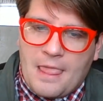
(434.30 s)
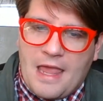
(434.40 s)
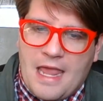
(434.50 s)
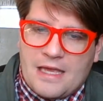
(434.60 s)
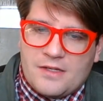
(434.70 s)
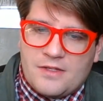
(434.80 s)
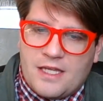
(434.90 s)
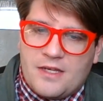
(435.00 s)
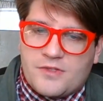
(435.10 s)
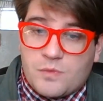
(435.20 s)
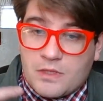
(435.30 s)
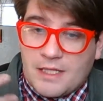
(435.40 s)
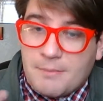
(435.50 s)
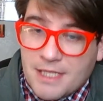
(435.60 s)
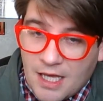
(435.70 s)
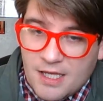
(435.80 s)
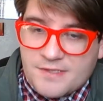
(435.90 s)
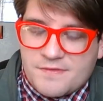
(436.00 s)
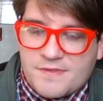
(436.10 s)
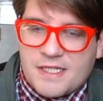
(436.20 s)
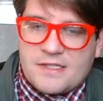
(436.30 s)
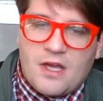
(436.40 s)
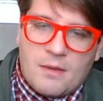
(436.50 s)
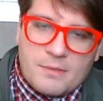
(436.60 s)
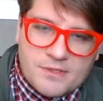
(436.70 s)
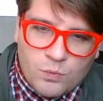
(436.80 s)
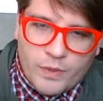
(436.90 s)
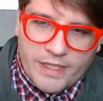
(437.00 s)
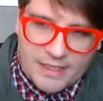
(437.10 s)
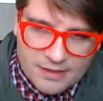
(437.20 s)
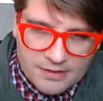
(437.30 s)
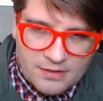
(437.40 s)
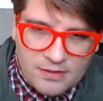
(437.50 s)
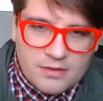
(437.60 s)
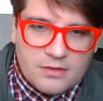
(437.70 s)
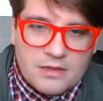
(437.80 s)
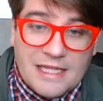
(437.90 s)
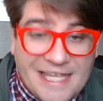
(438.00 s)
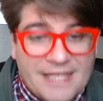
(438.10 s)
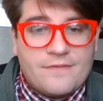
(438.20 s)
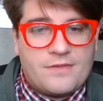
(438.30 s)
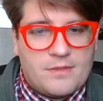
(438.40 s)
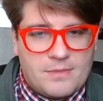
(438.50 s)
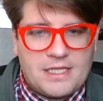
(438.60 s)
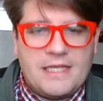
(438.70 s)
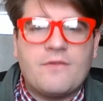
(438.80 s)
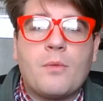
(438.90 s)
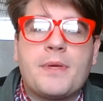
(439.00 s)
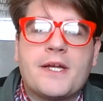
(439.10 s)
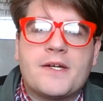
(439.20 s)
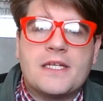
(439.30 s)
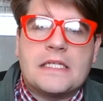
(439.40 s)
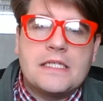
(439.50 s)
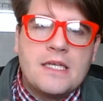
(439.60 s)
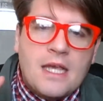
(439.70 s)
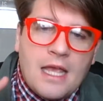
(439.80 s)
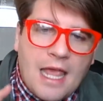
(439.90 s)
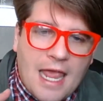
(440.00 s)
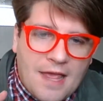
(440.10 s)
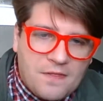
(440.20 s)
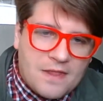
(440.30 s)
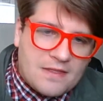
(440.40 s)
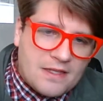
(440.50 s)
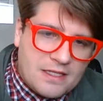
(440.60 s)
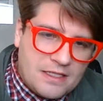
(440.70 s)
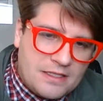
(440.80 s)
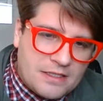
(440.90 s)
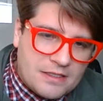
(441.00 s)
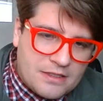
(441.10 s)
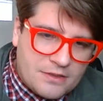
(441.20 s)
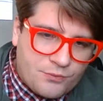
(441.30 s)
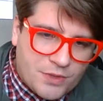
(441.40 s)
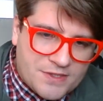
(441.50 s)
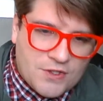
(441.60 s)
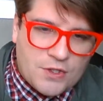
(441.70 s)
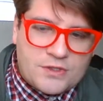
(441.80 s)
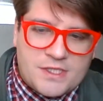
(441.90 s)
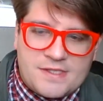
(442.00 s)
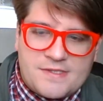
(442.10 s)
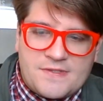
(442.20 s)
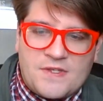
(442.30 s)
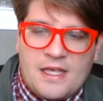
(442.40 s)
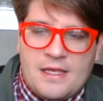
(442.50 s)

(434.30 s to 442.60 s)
And it is really because of St. Thomas we leave the medieval period and then the resurgence